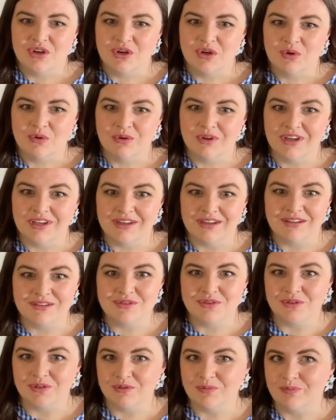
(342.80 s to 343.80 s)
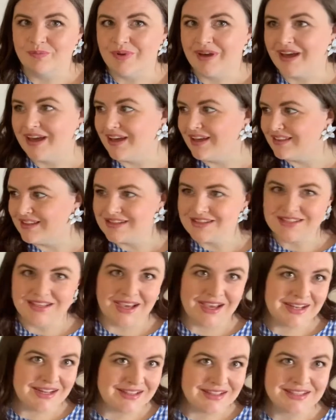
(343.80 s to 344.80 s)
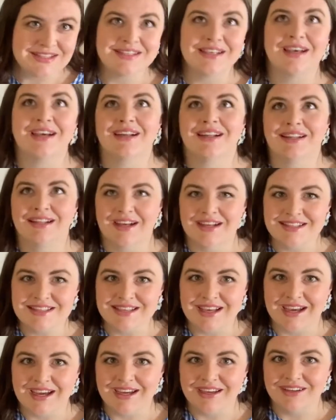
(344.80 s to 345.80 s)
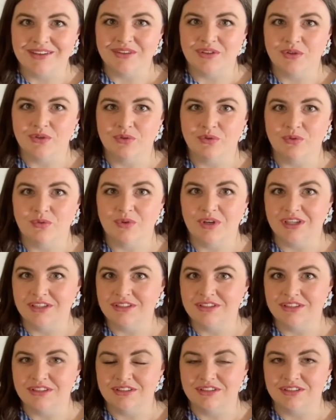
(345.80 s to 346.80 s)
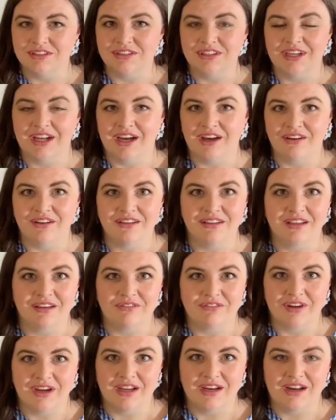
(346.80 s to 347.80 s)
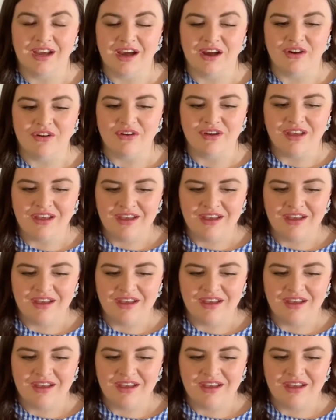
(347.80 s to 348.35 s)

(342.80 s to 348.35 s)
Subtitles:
we're getting told by this side and this side and that side what to do and how to live right now,